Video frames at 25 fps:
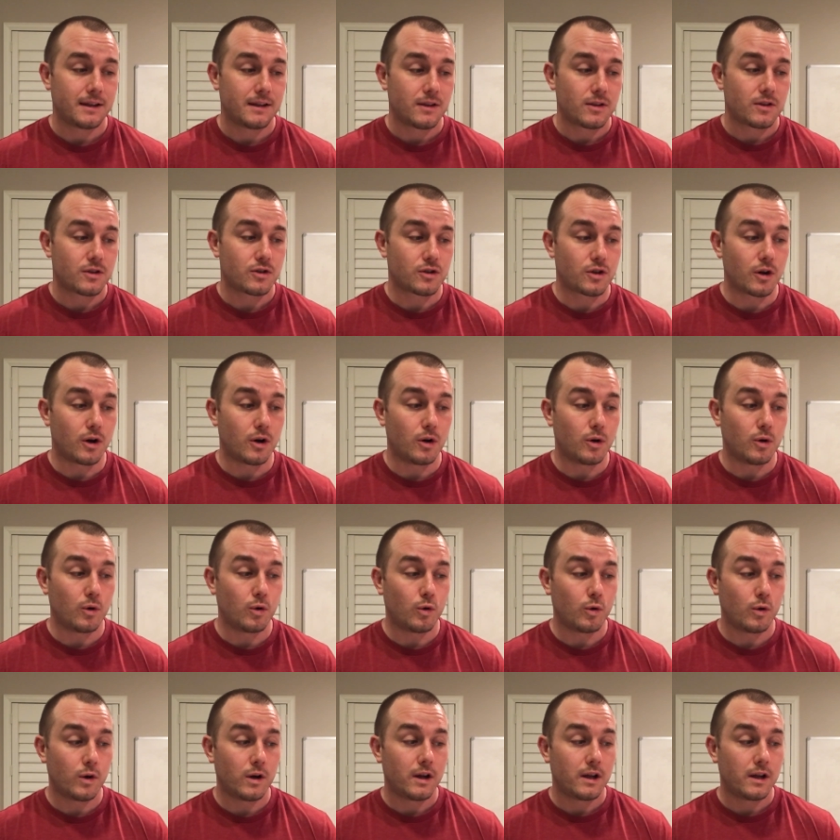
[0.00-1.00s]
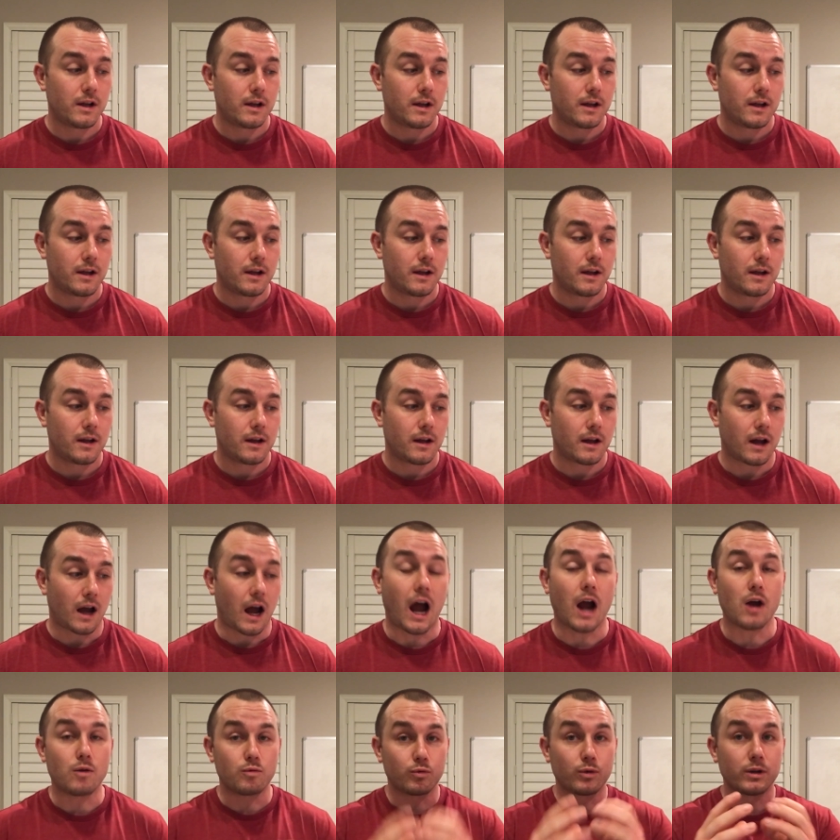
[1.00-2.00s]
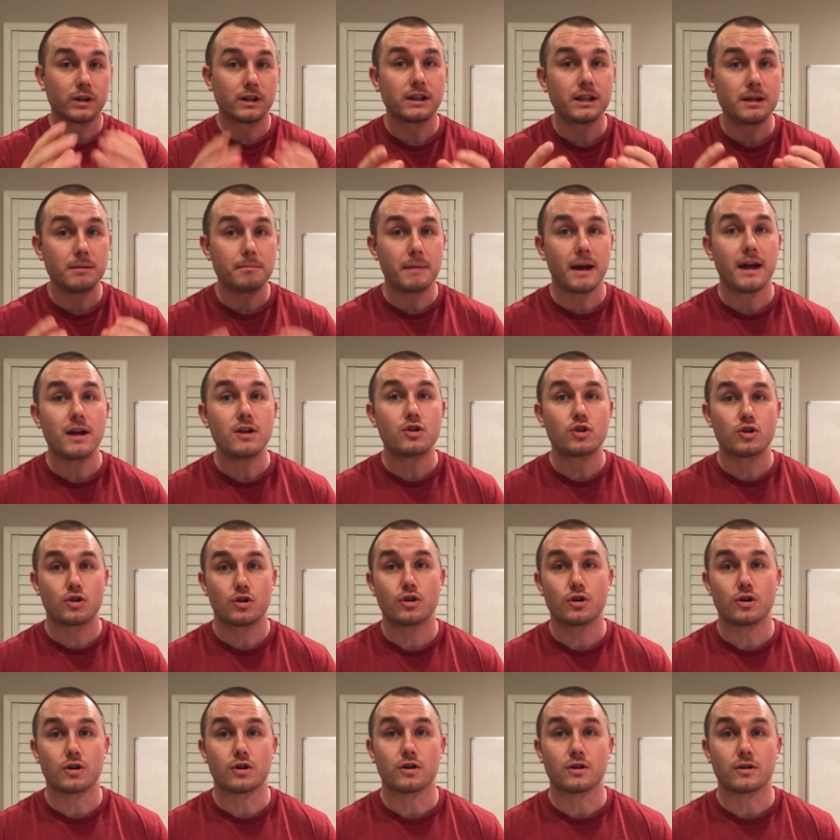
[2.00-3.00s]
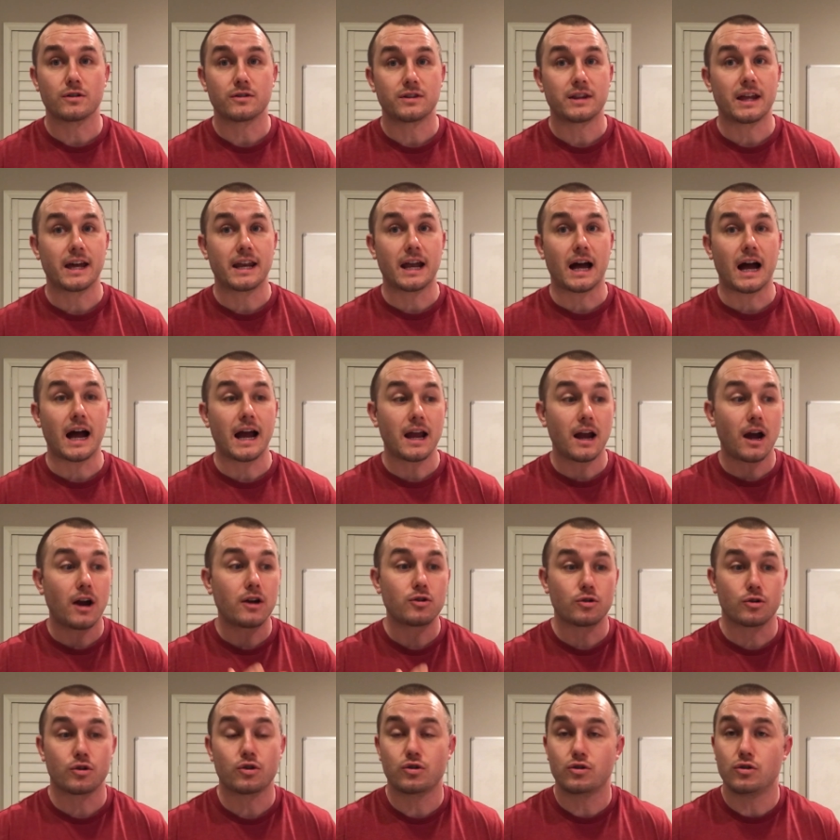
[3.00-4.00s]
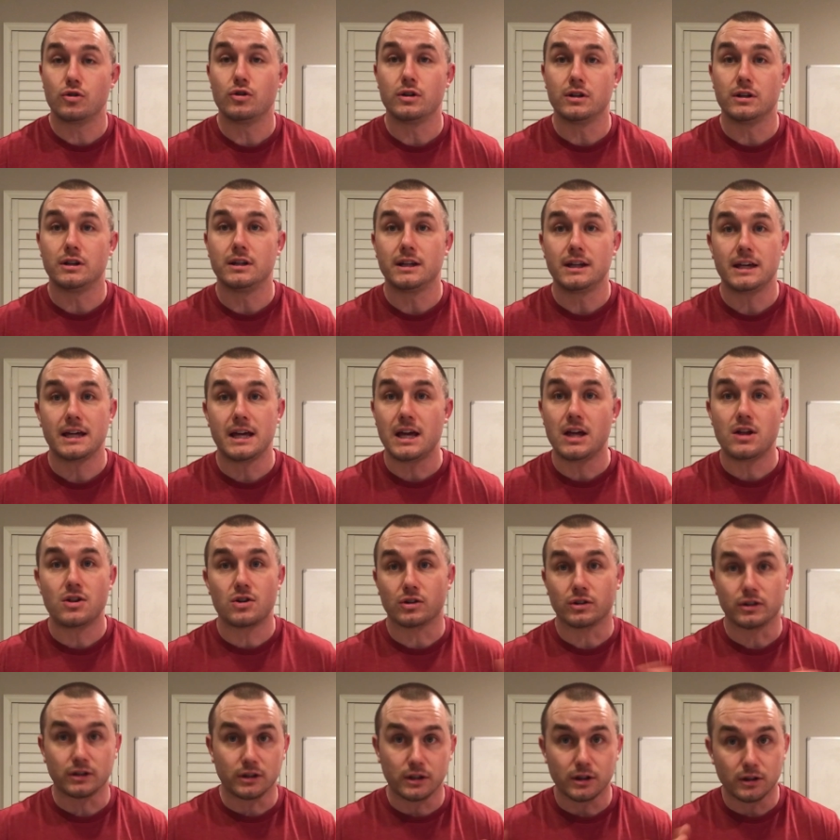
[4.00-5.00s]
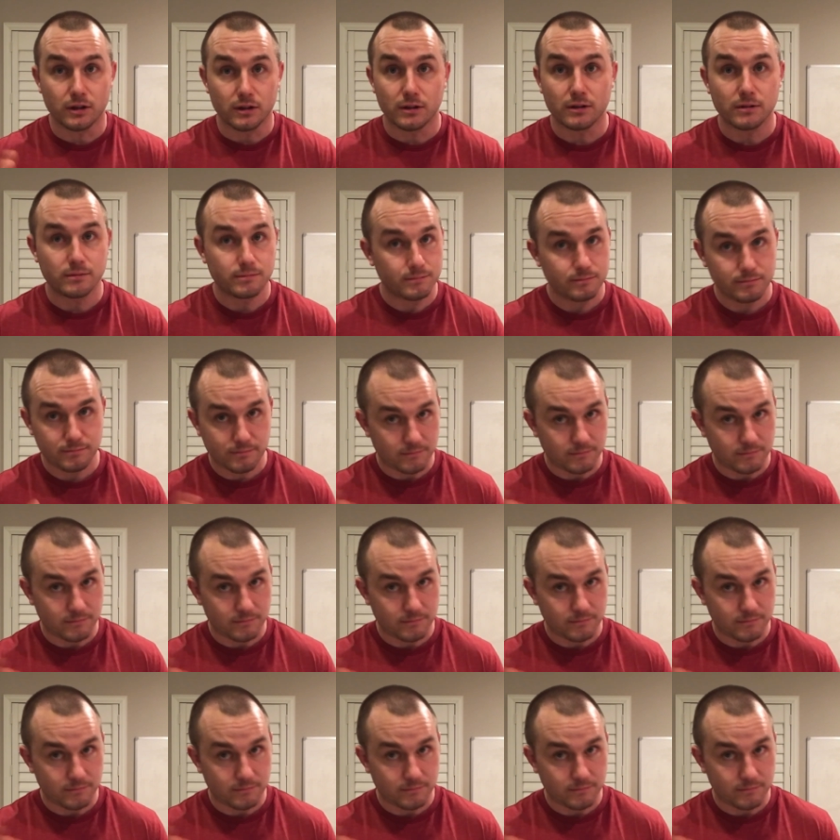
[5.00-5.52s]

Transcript: So I really made sure that I understood each little